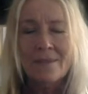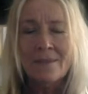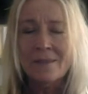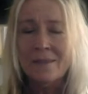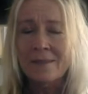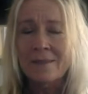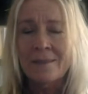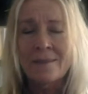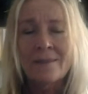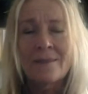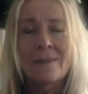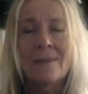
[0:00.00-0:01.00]

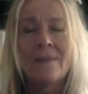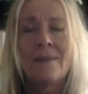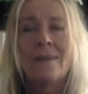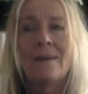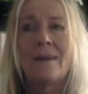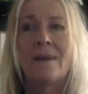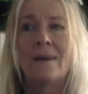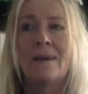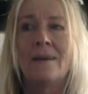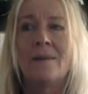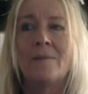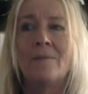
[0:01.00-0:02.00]
sisters,
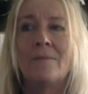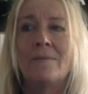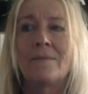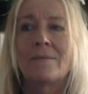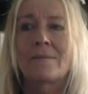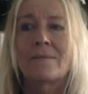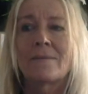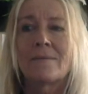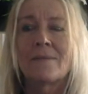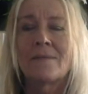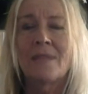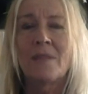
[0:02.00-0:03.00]
um,
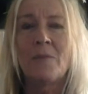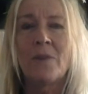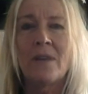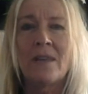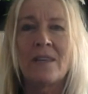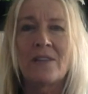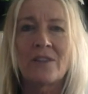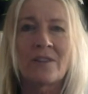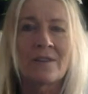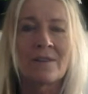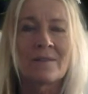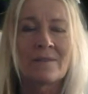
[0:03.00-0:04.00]
celebrating each
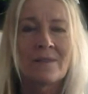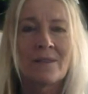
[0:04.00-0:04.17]
other,